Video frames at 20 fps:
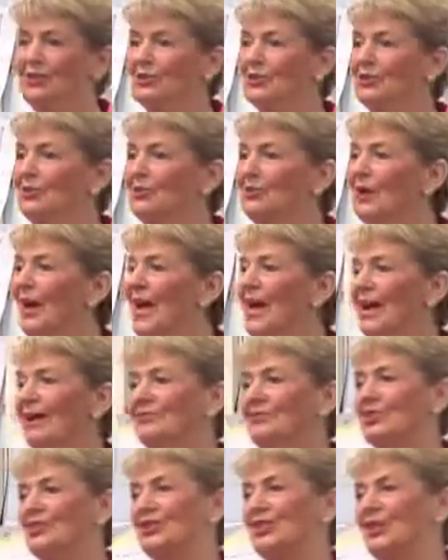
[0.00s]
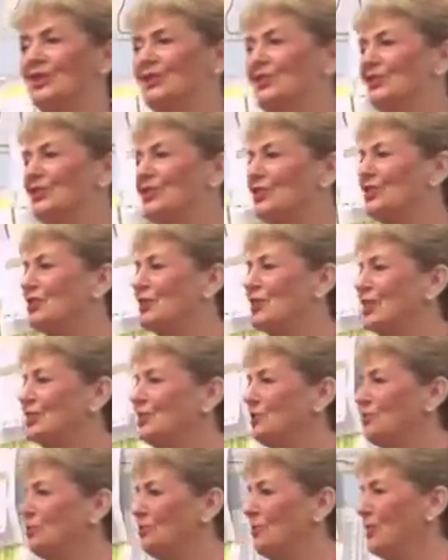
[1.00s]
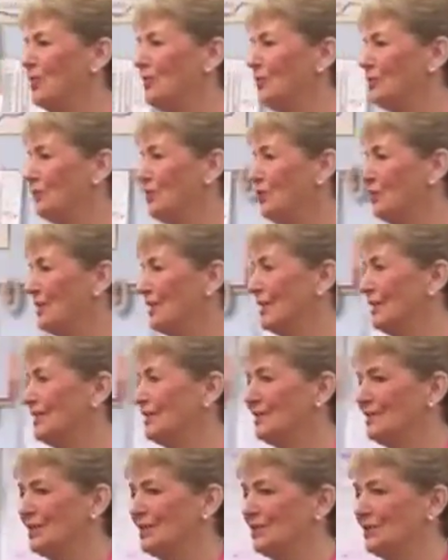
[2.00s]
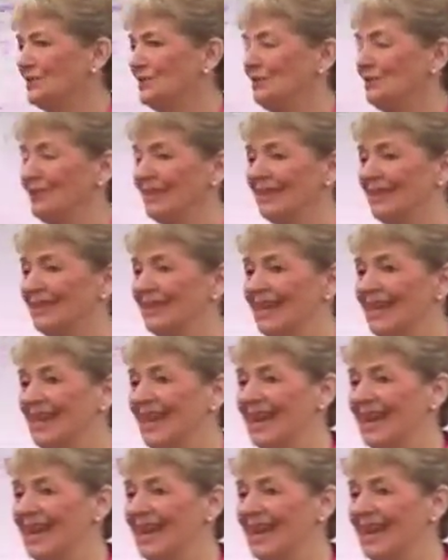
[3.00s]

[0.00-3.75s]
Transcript: you have shared such wonderful things this morning.